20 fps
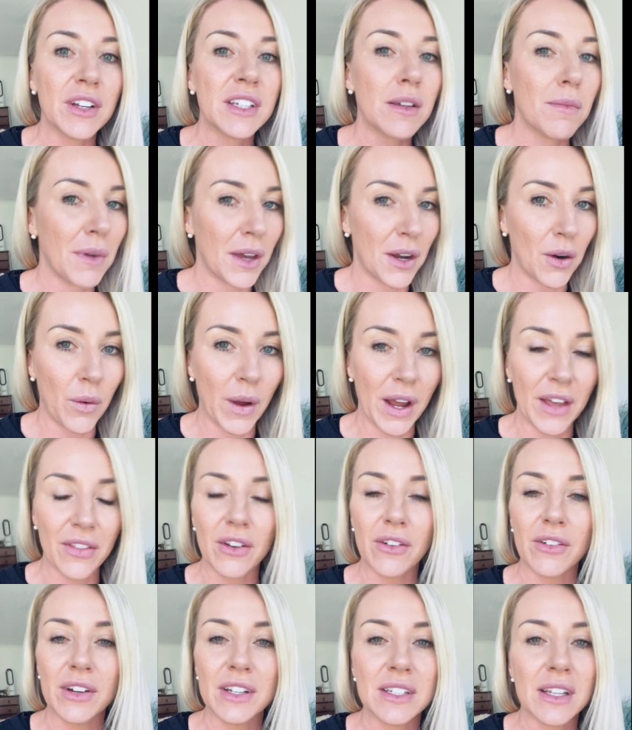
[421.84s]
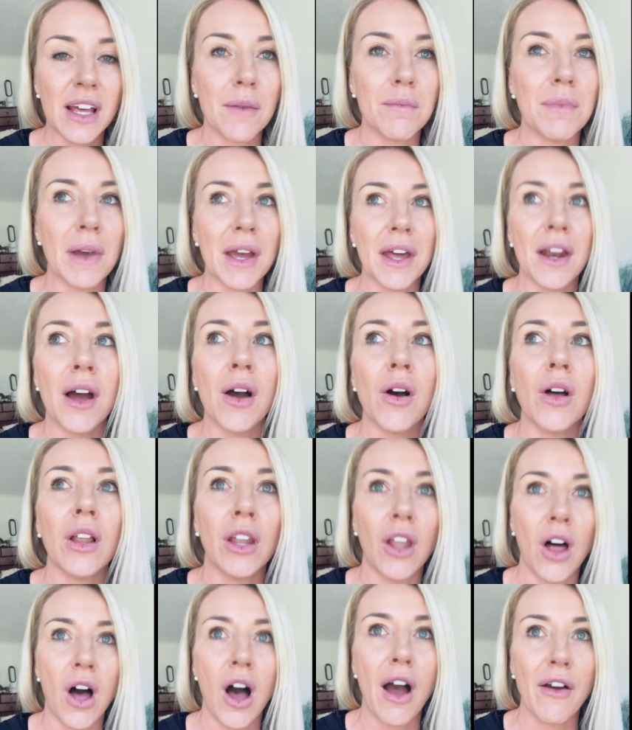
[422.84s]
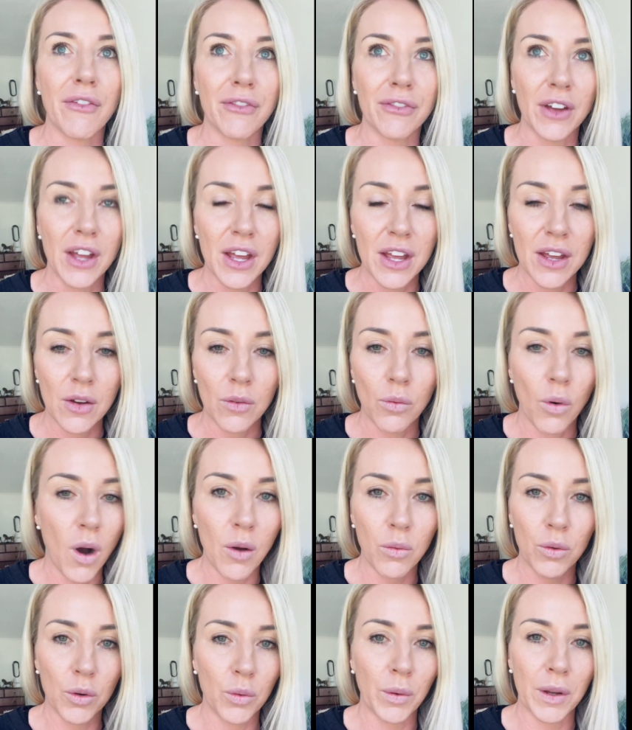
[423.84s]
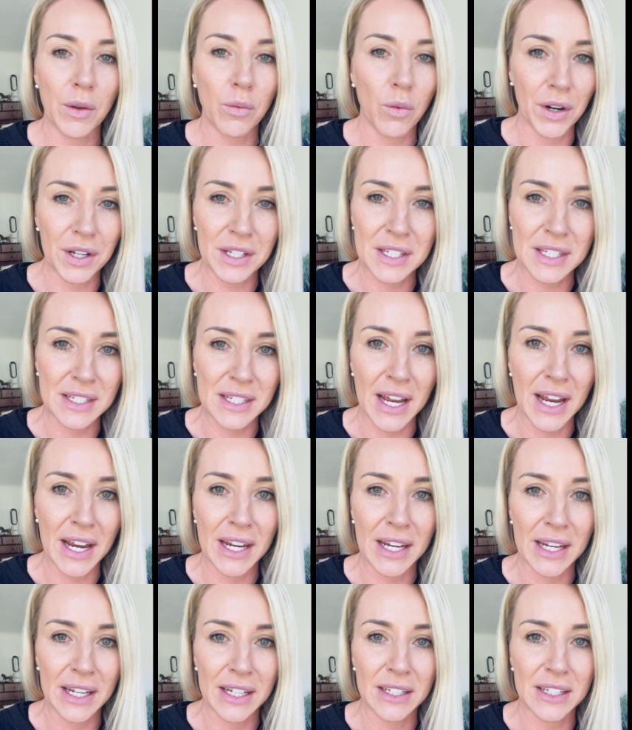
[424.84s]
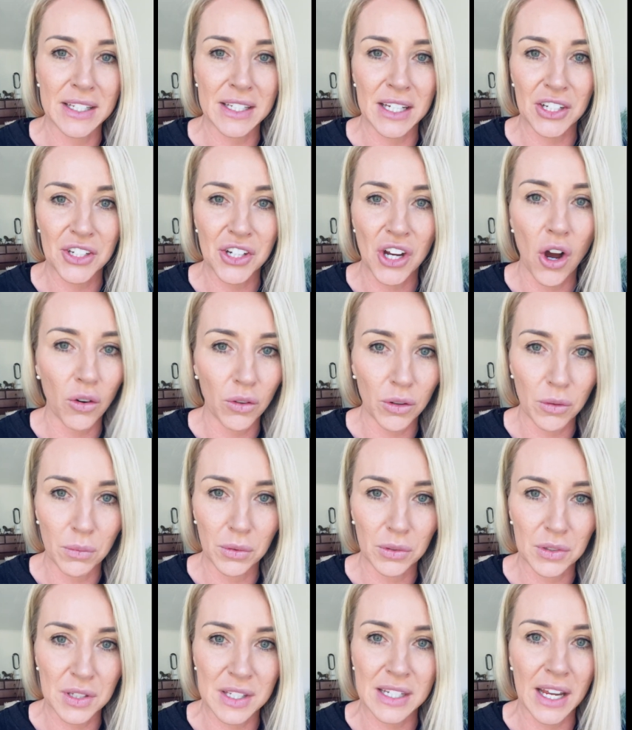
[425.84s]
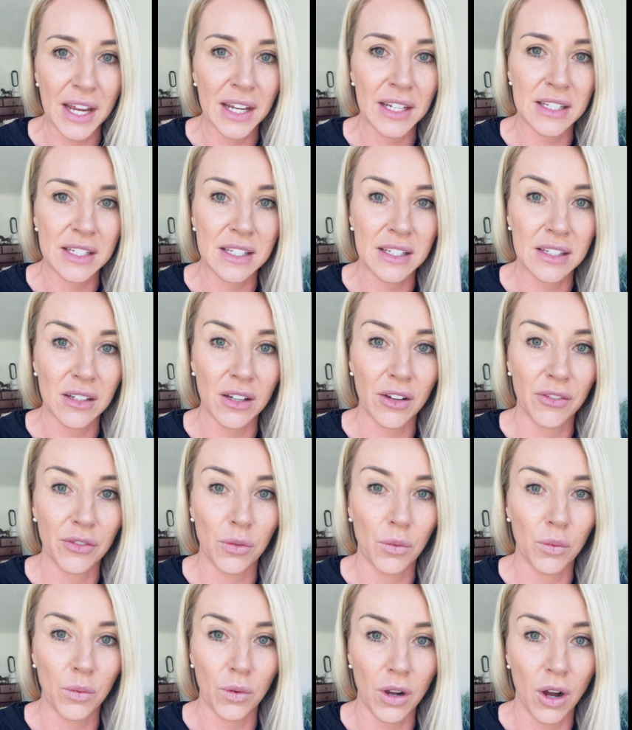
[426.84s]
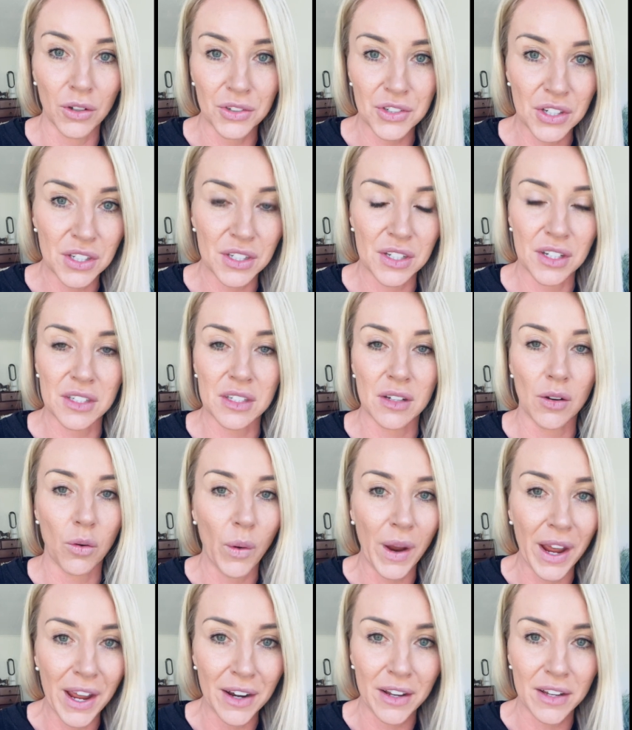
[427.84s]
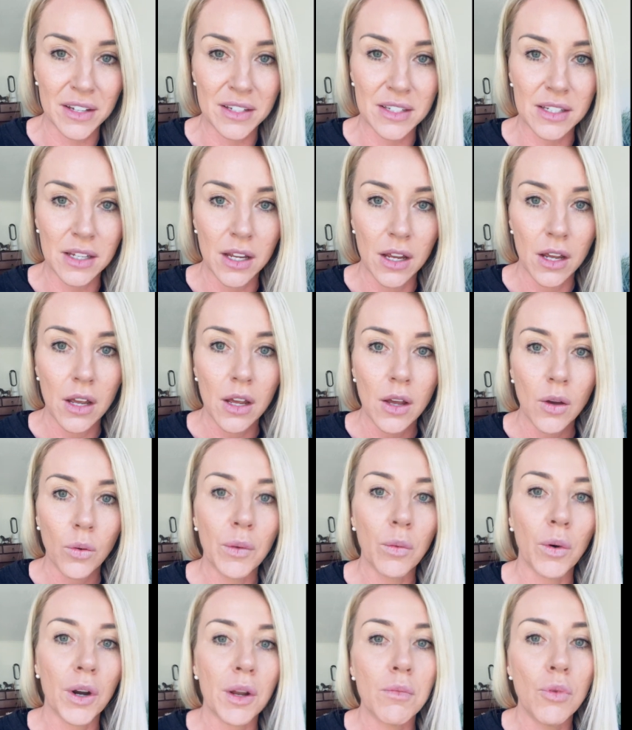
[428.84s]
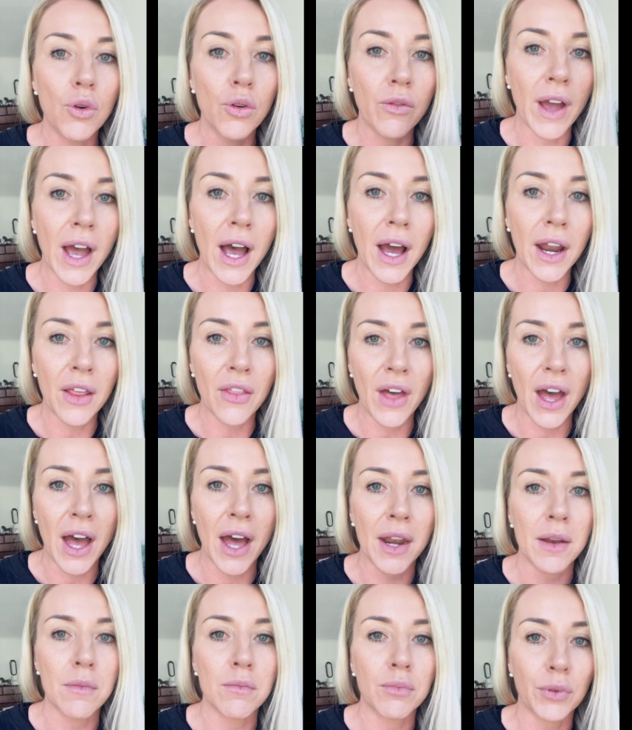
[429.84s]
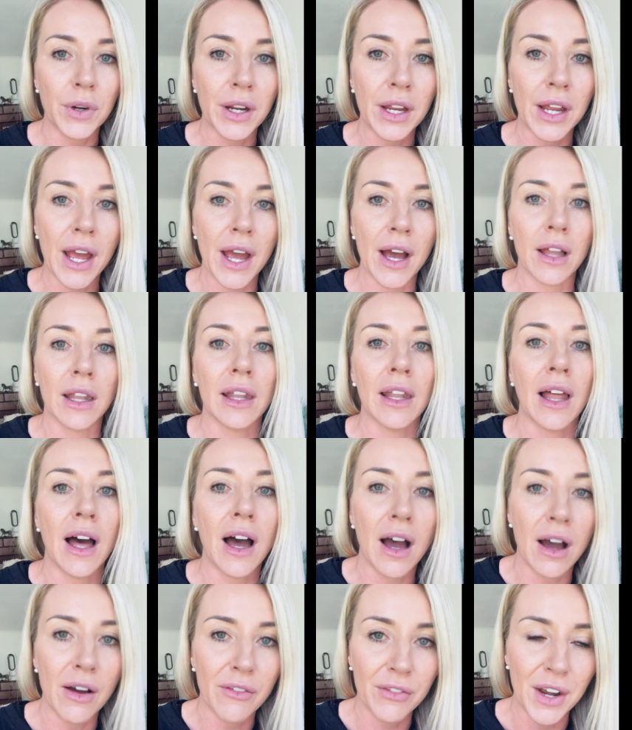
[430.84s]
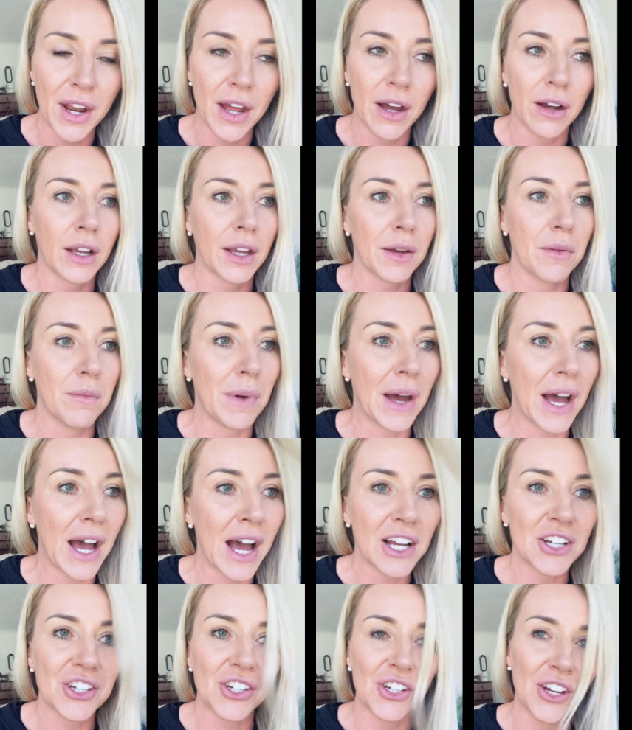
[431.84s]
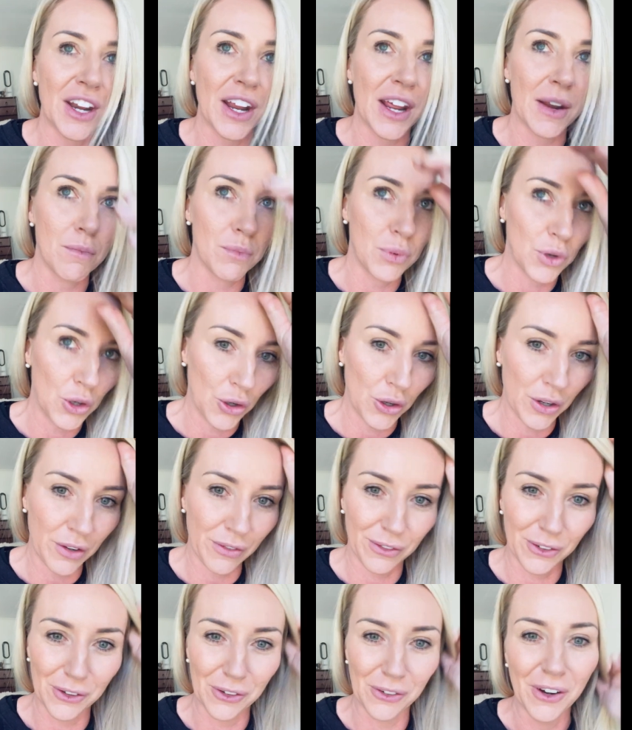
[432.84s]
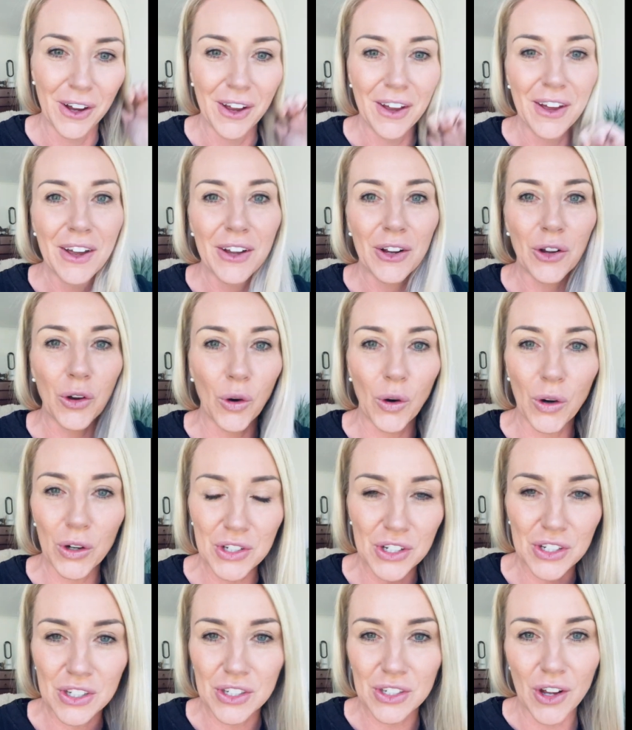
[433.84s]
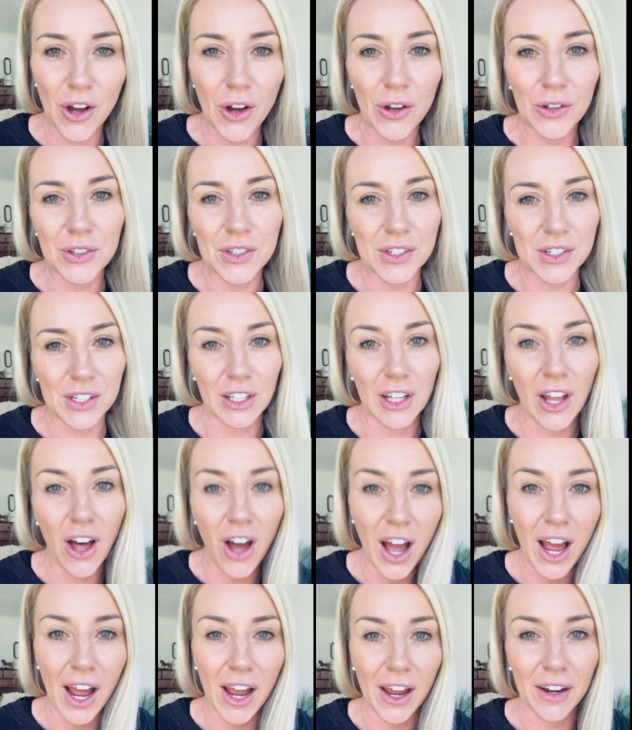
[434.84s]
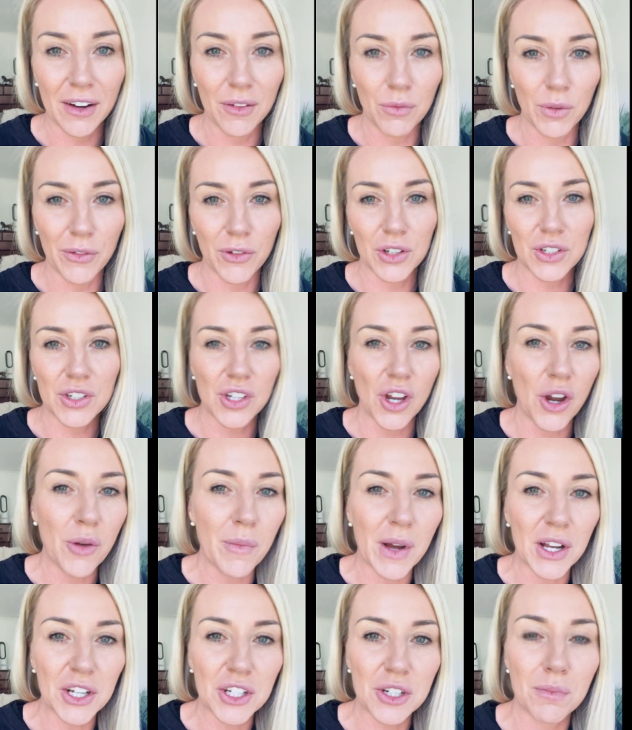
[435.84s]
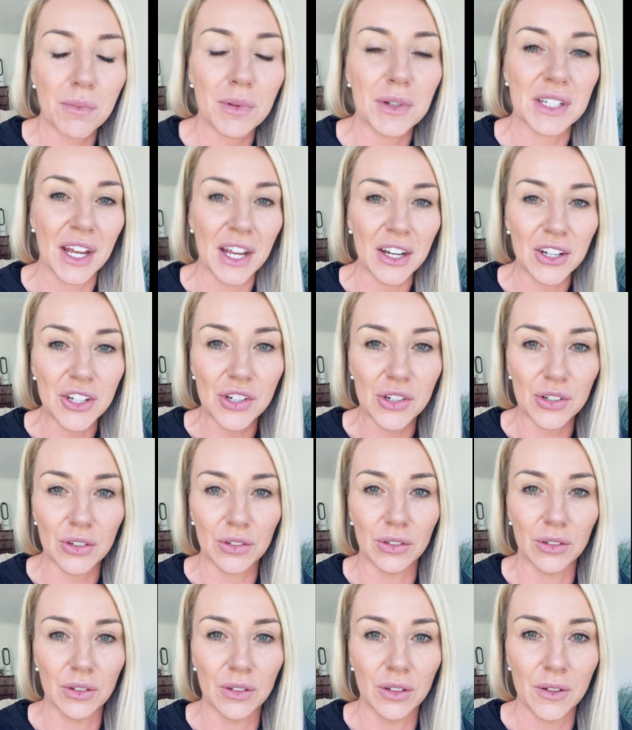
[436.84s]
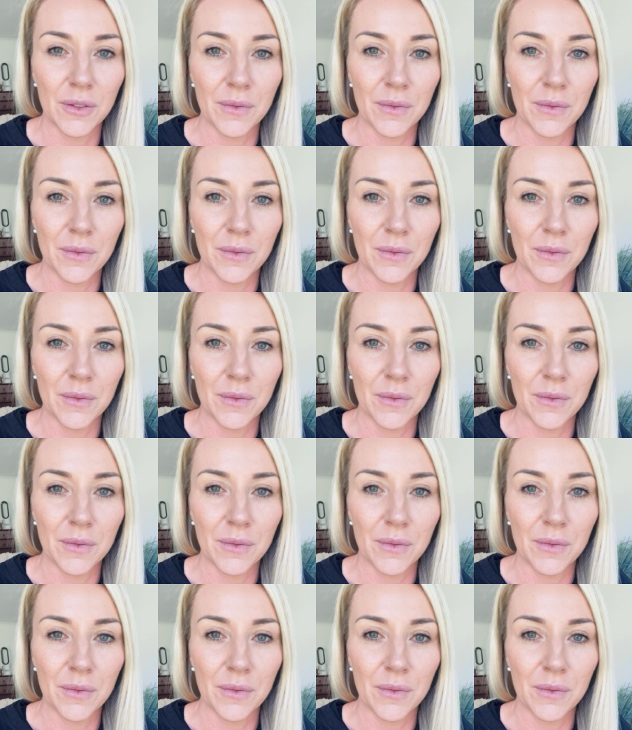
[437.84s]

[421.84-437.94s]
a better way. There is a better life. Why would we want to stay in such horrible states of consciousness and awareness? We want to move out of that and bring our love and our compassion and beautiful, gorgeous souls to light. We've got so much potential.